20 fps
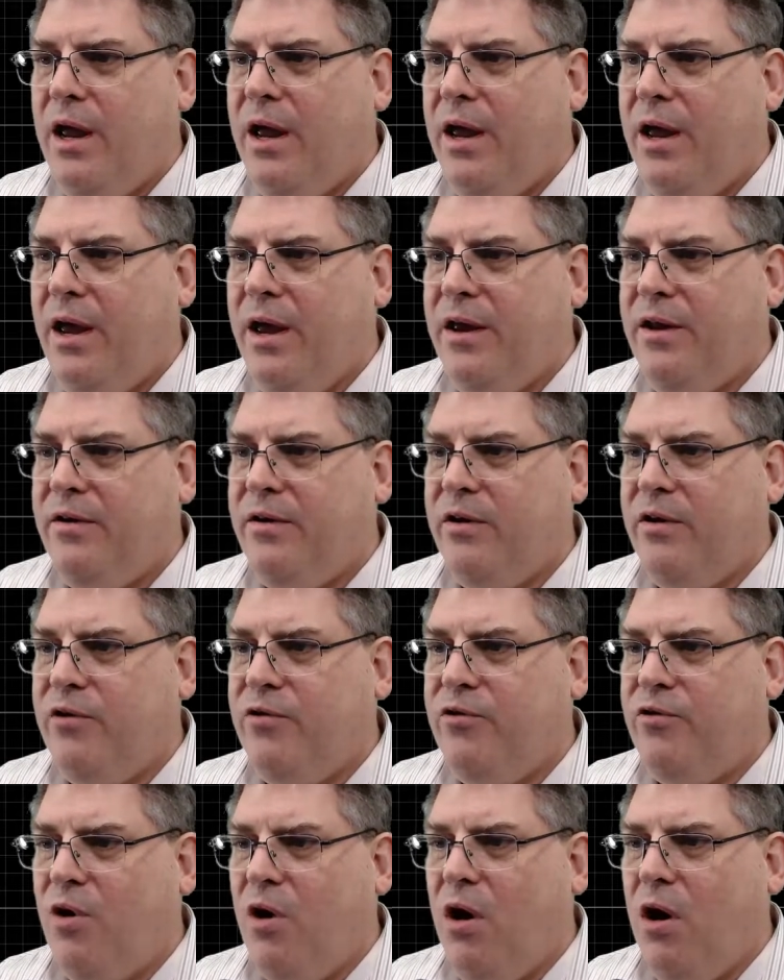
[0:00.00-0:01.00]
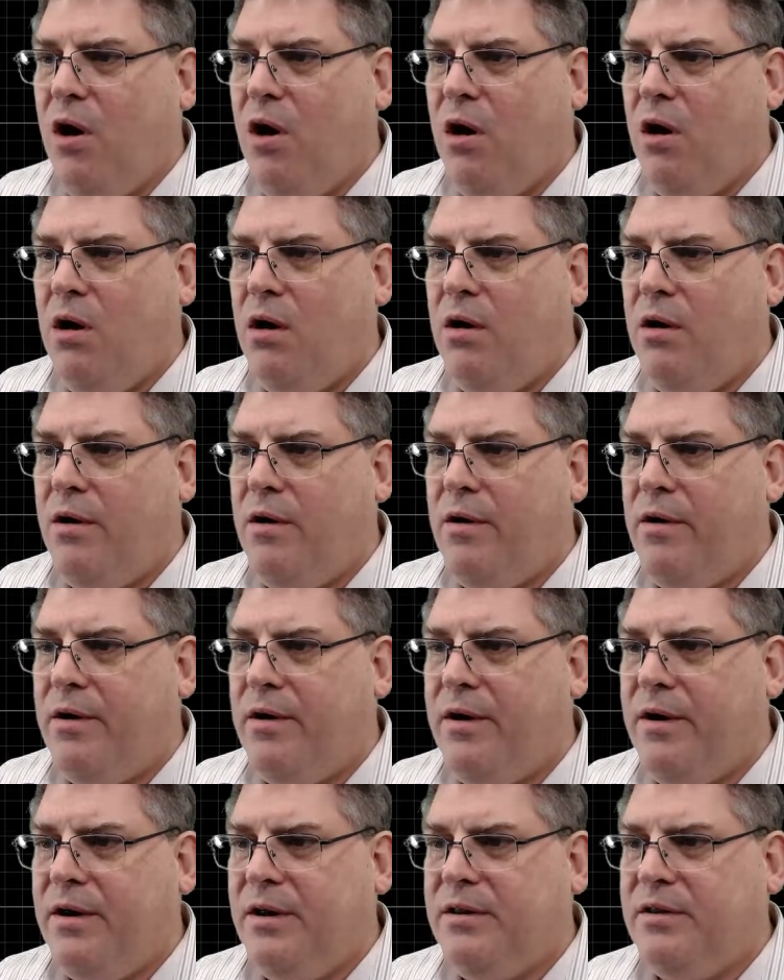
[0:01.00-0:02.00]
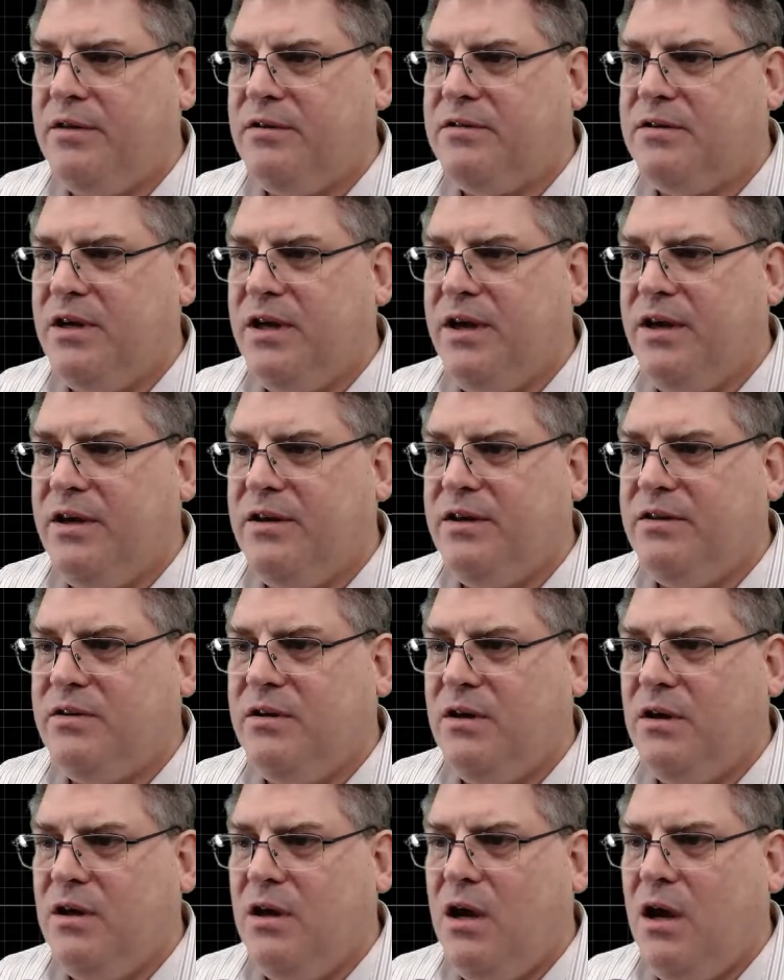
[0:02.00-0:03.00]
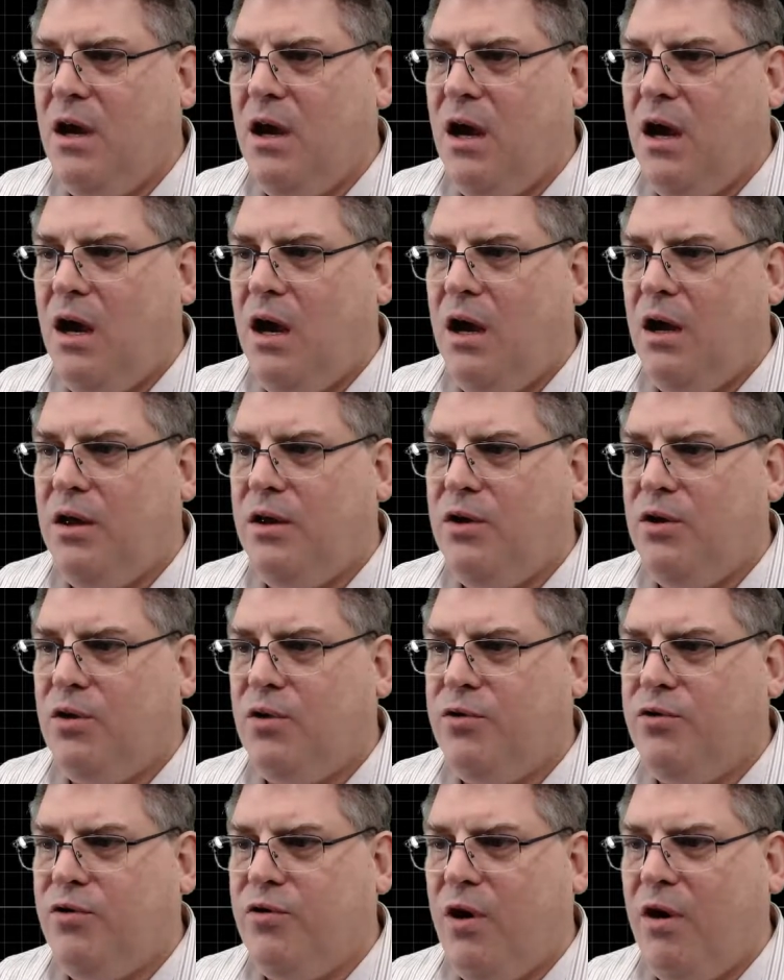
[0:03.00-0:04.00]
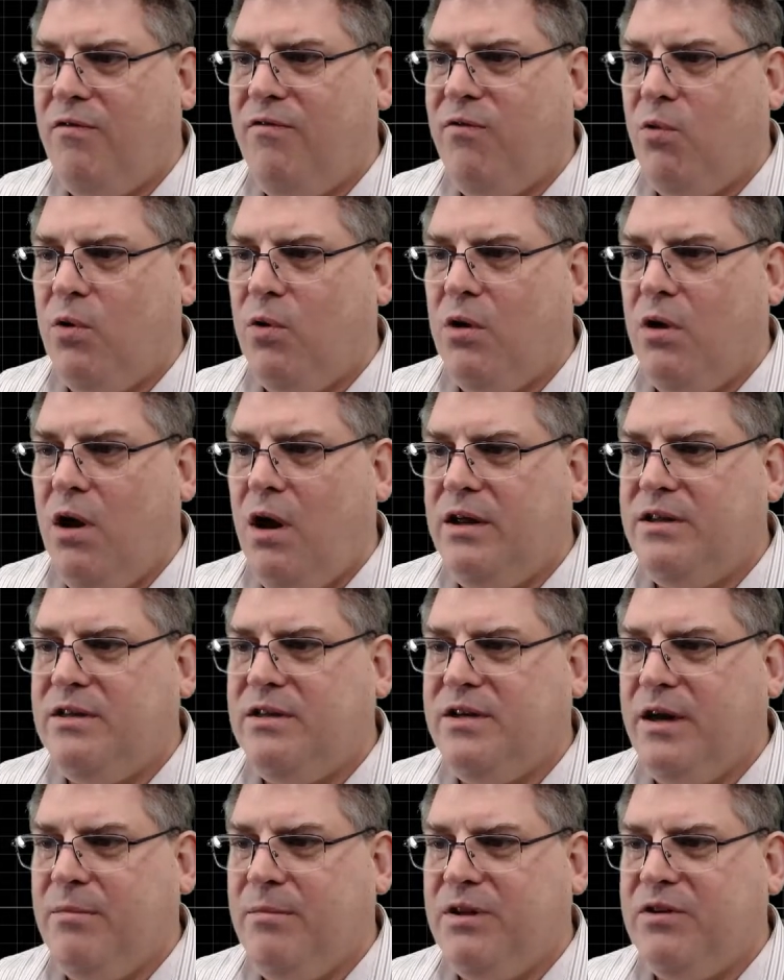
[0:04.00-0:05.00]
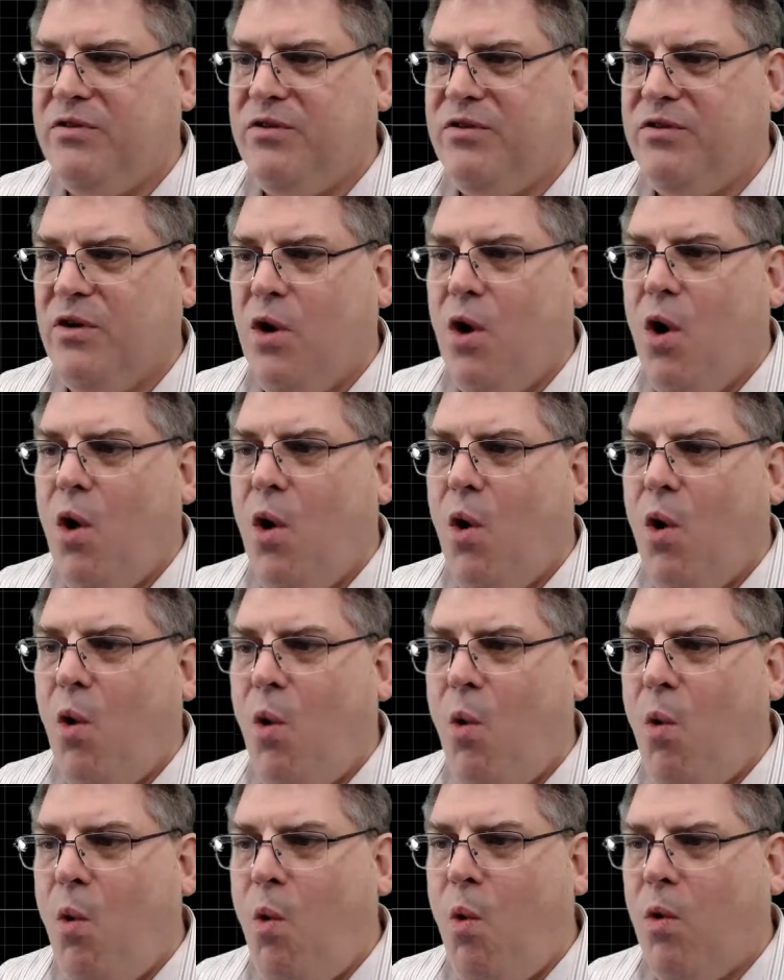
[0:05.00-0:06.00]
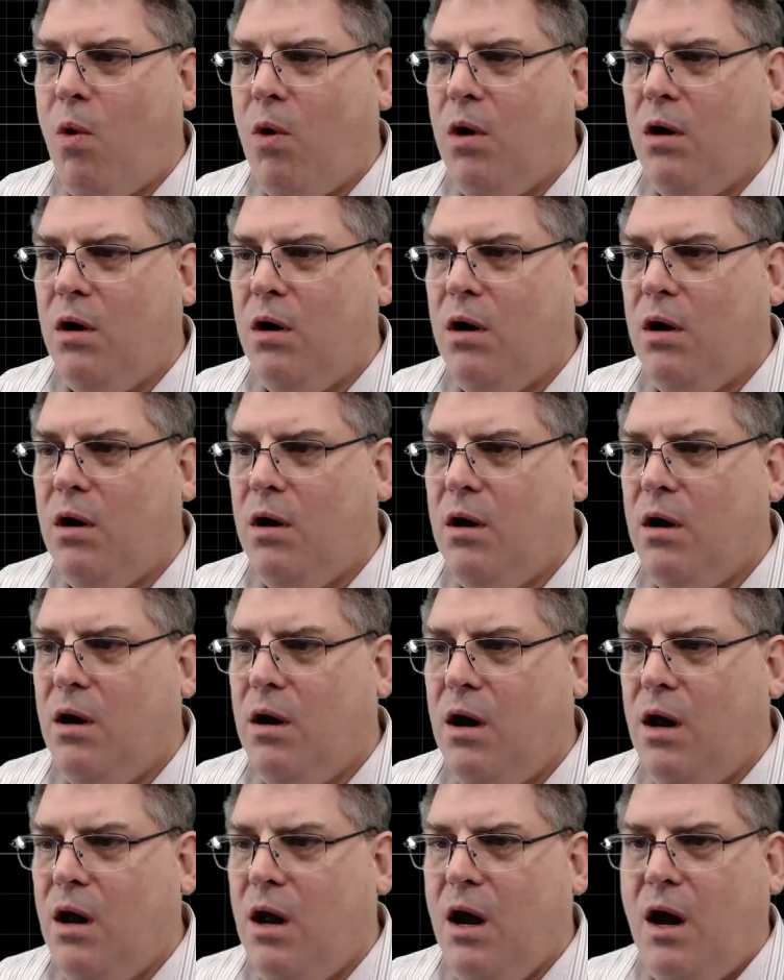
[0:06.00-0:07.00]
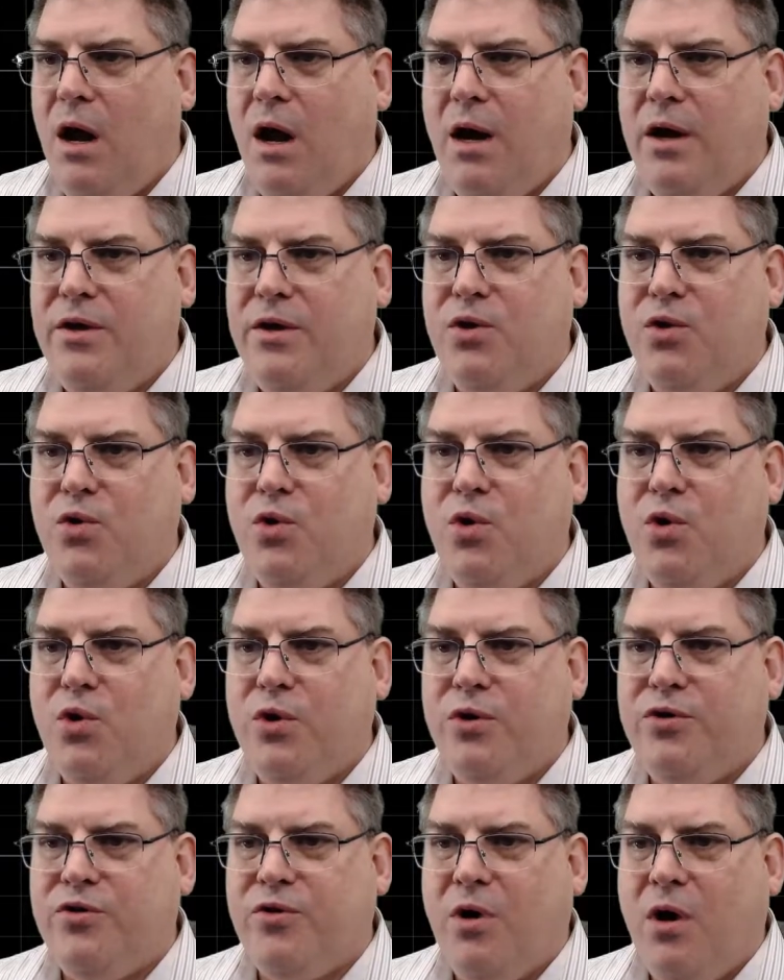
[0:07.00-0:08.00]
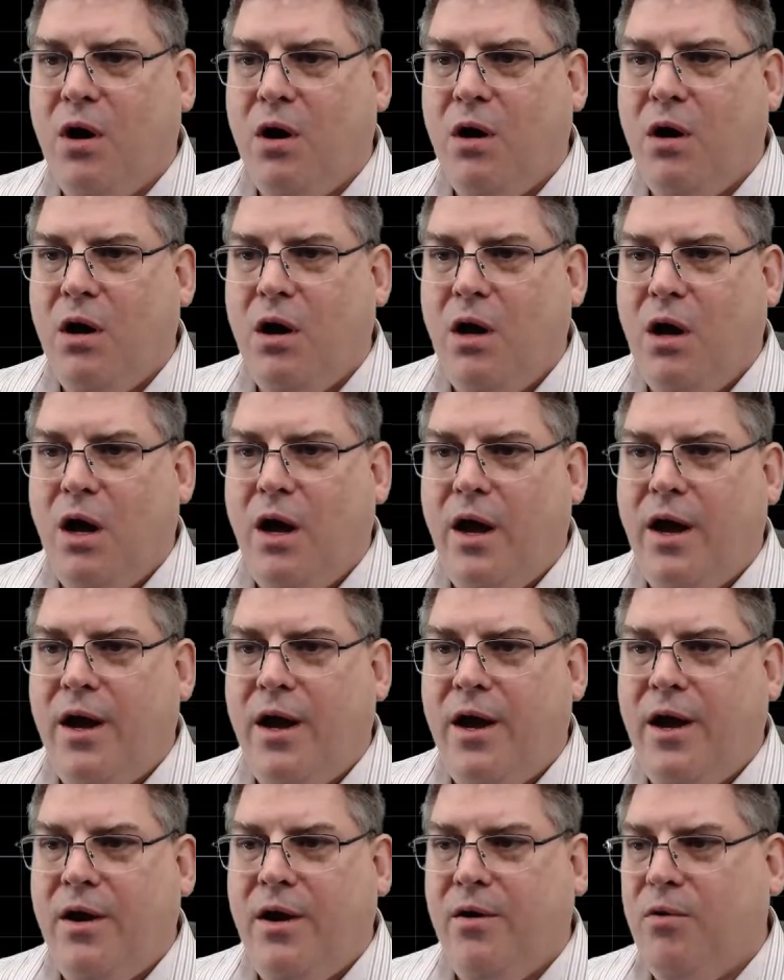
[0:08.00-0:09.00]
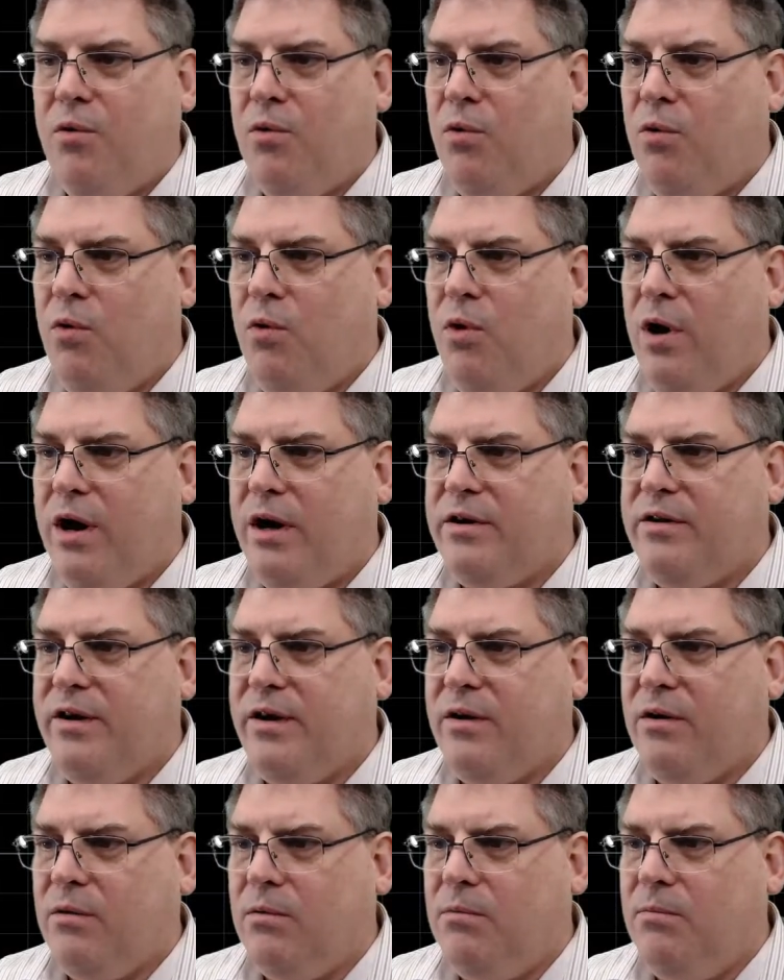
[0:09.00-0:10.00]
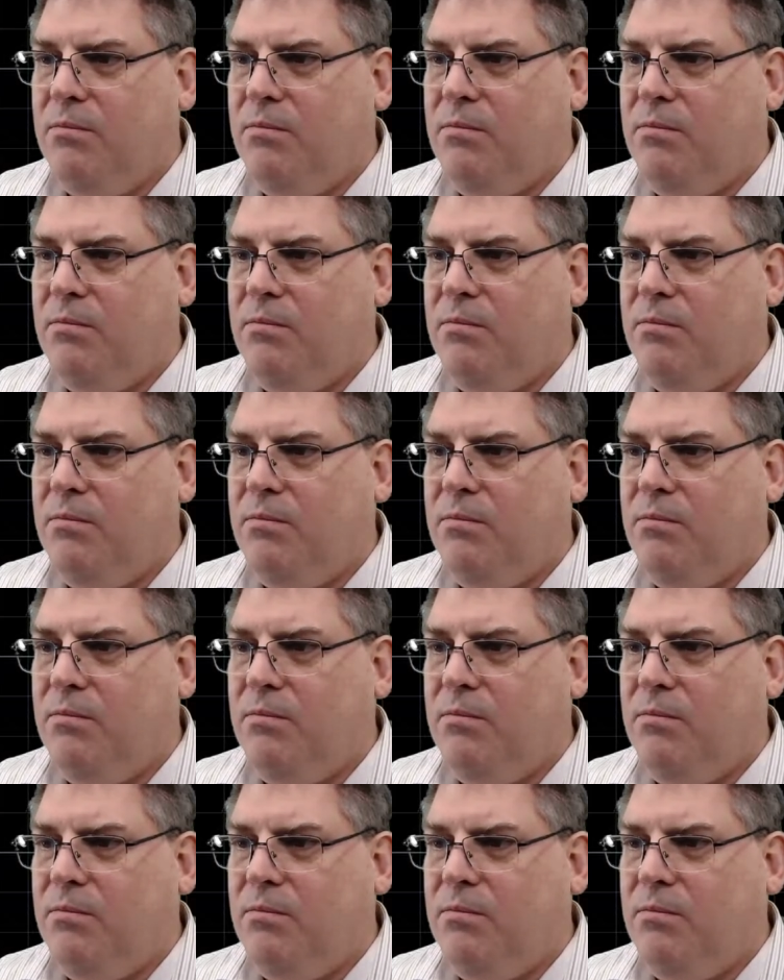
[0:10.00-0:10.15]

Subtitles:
and draw, in this case, you could draw 4 line segments, or you could draw a rectangle.